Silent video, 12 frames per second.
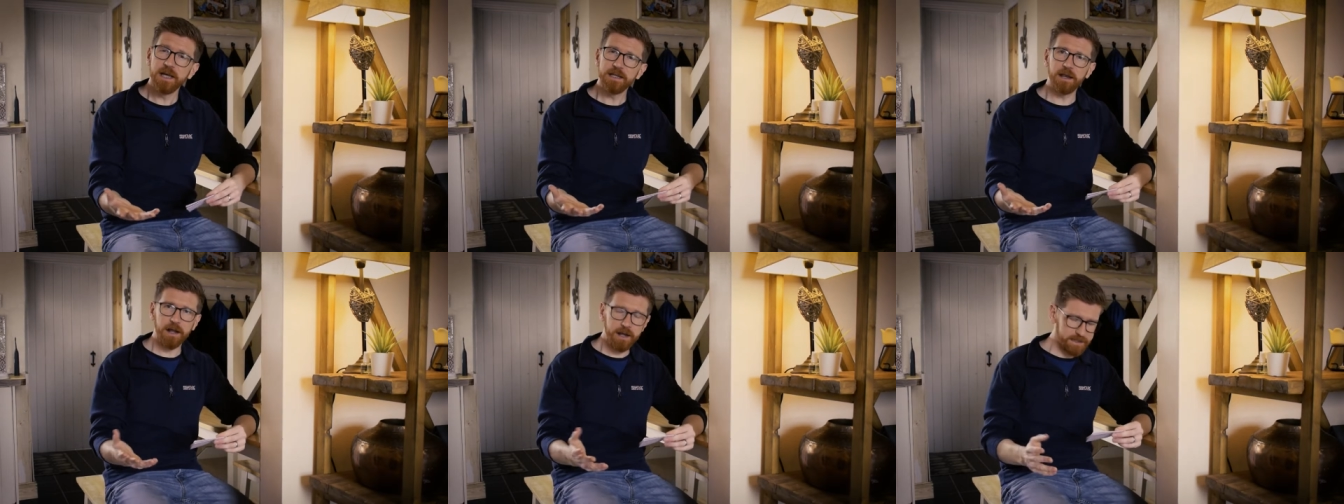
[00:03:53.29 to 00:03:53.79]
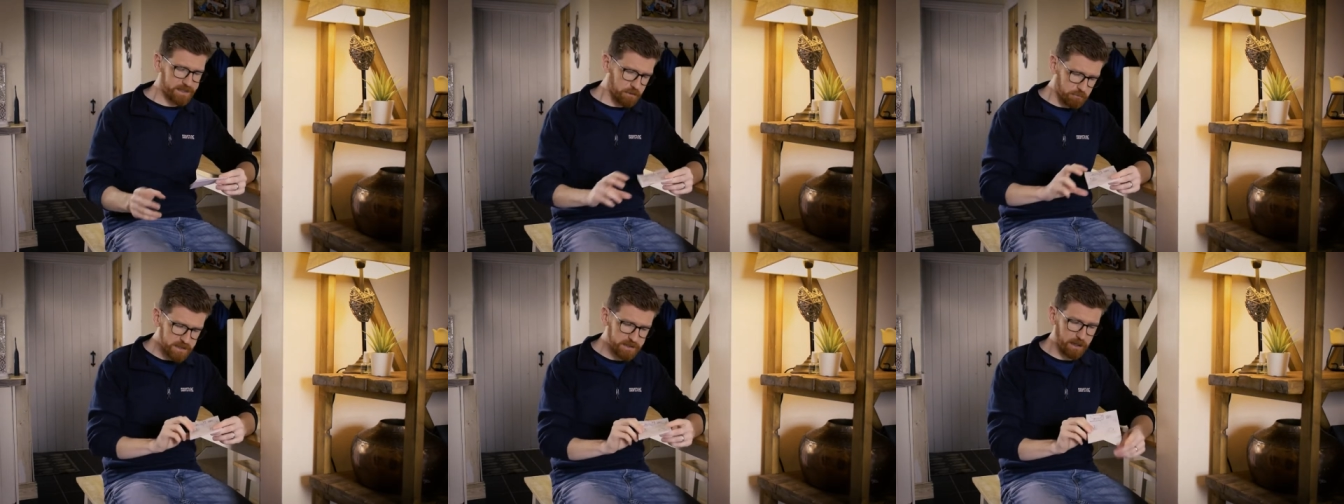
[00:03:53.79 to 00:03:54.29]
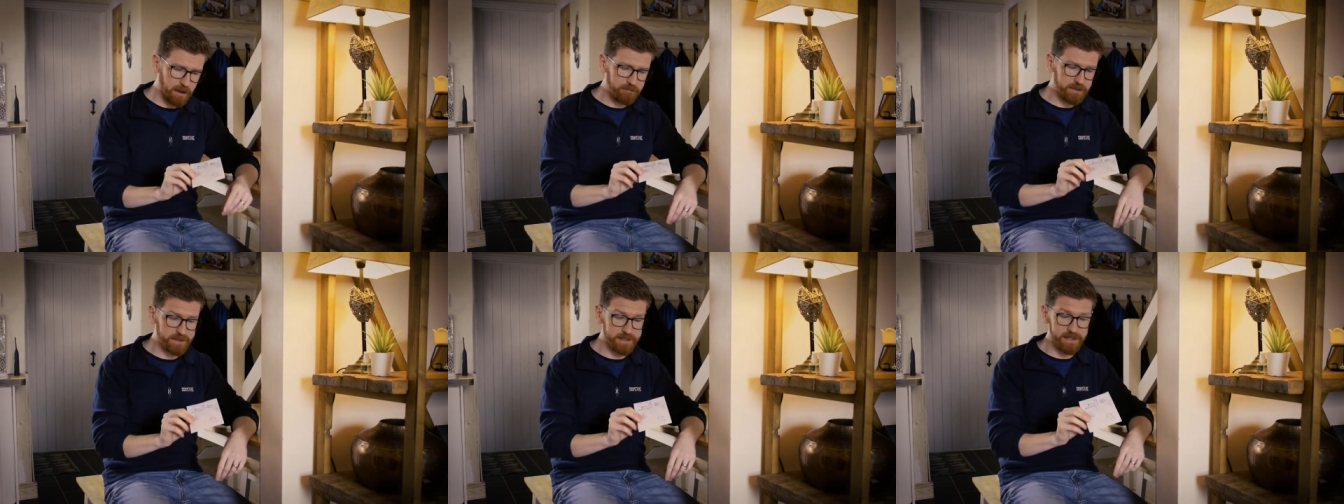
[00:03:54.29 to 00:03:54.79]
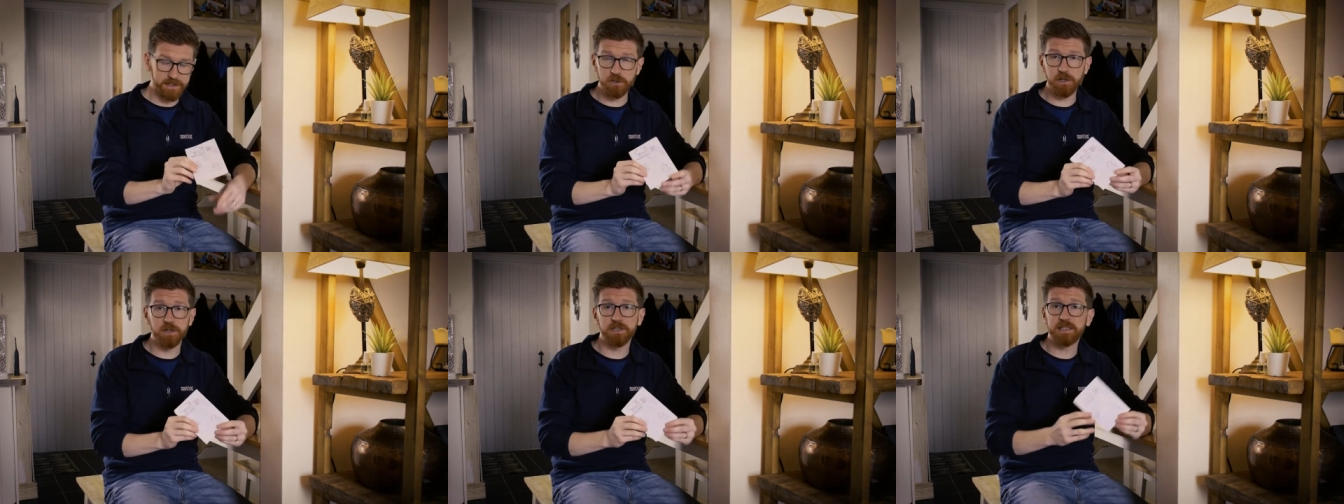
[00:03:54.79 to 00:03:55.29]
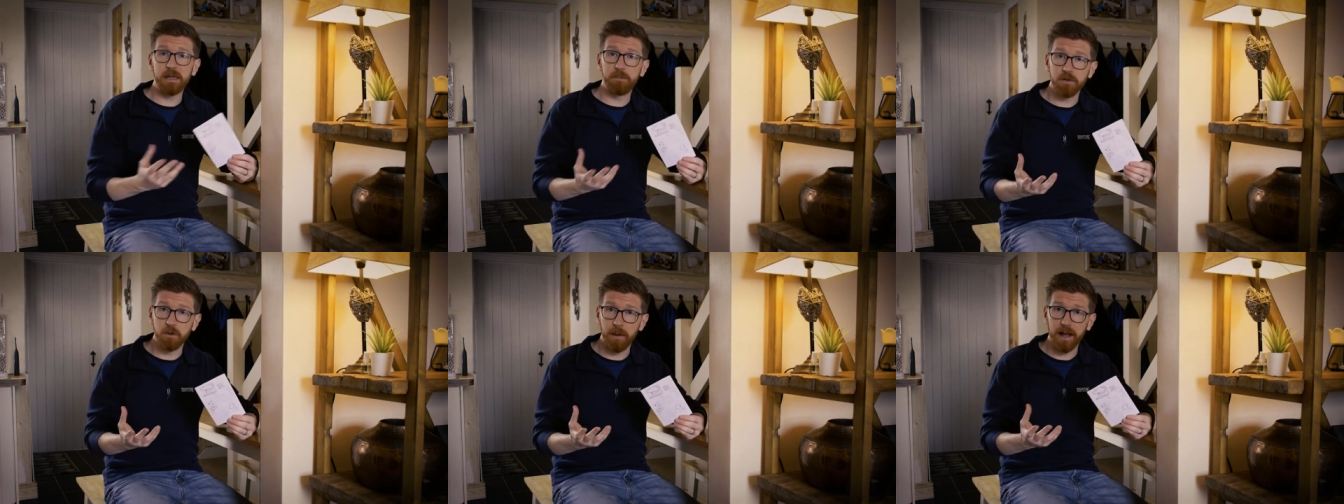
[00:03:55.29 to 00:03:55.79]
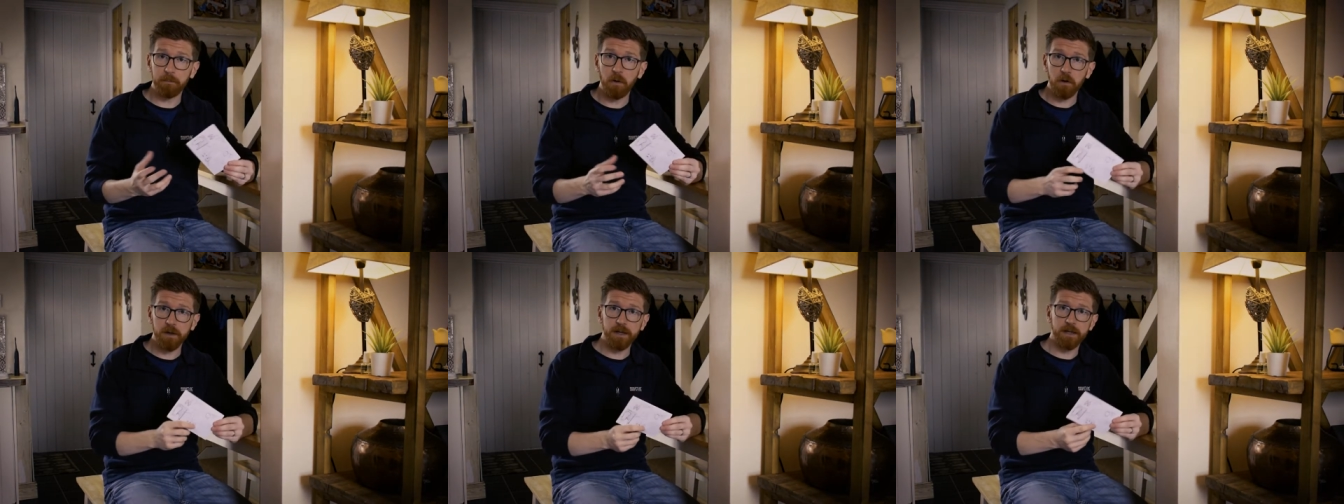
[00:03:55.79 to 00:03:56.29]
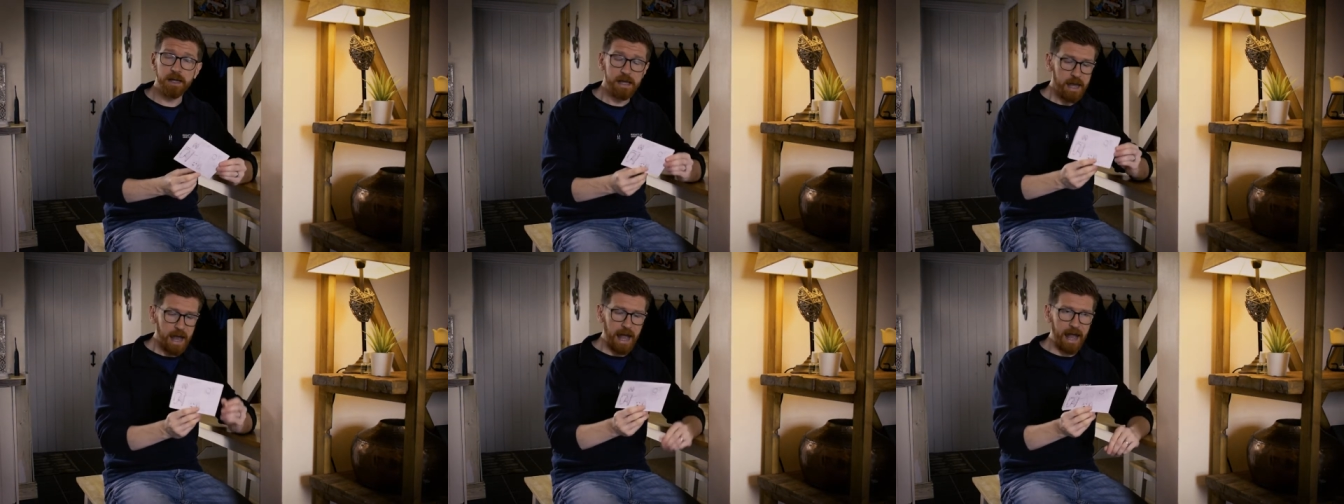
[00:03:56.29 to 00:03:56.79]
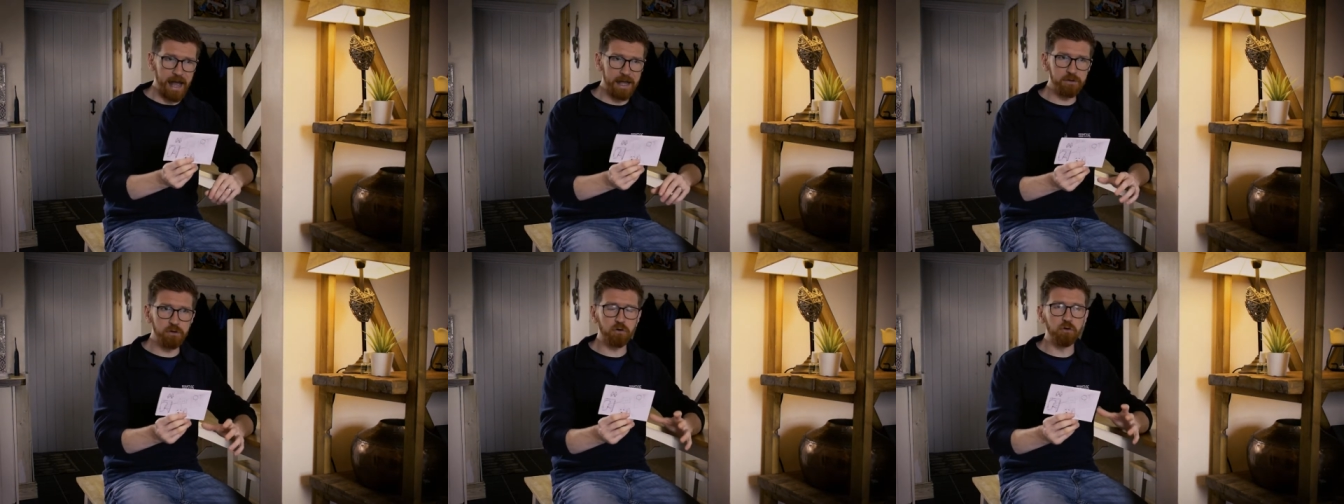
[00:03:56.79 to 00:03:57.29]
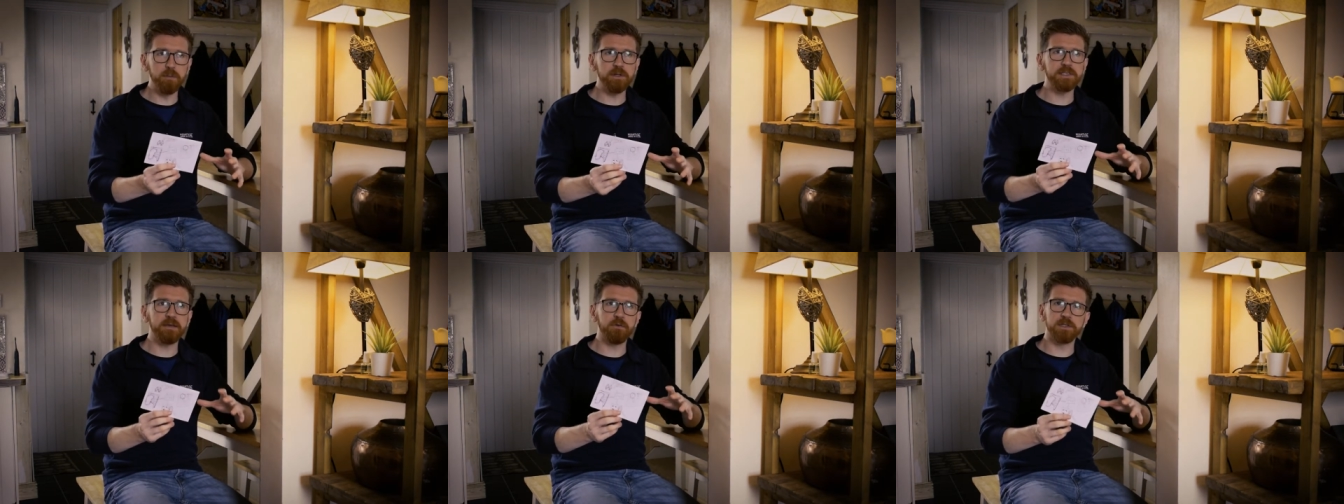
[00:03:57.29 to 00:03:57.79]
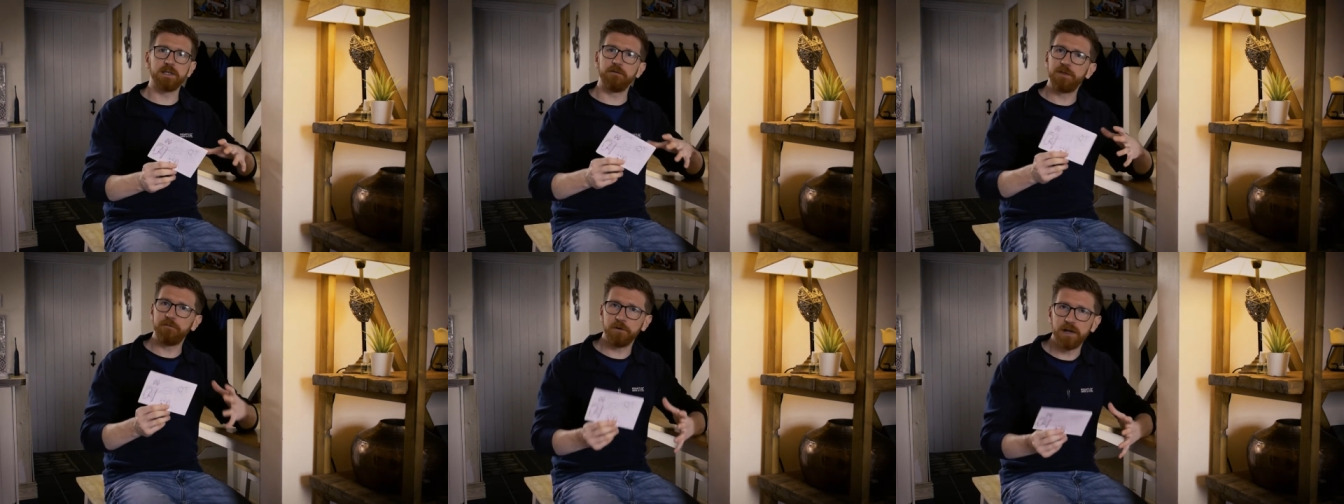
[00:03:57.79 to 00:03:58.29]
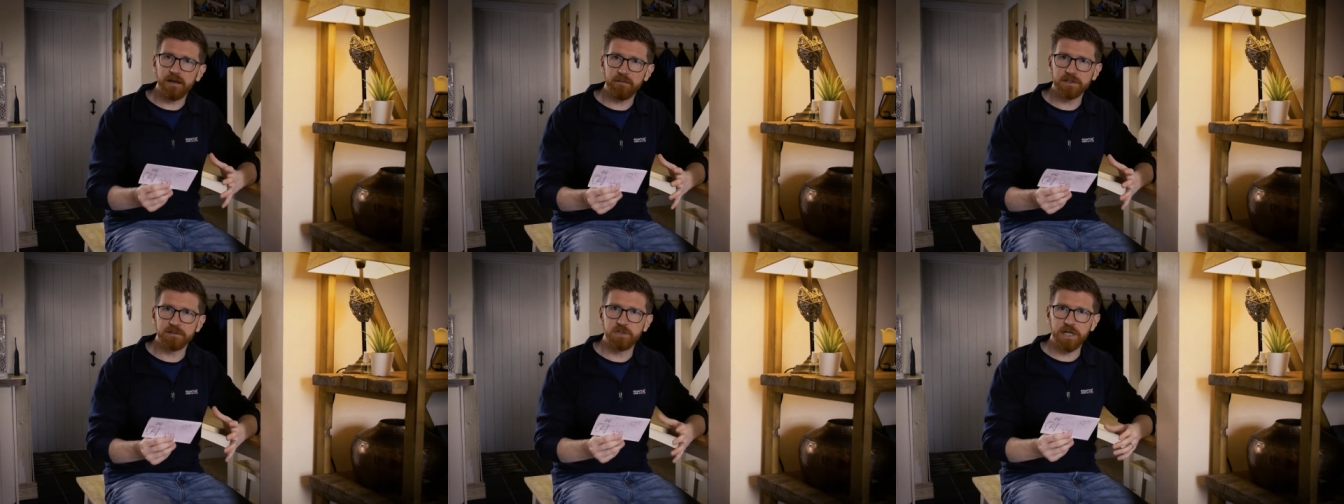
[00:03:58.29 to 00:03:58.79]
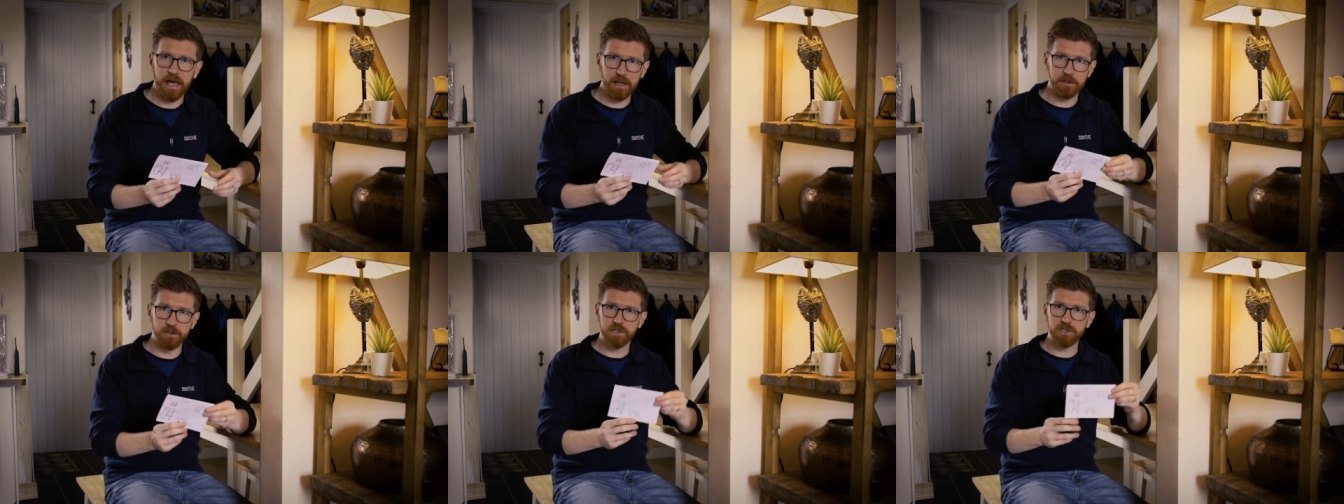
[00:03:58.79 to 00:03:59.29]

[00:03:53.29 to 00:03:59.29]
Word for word: Now, like I said, the reason I love this is you can just keep it in your back pocket and you can almost give yourself different levels of challenge.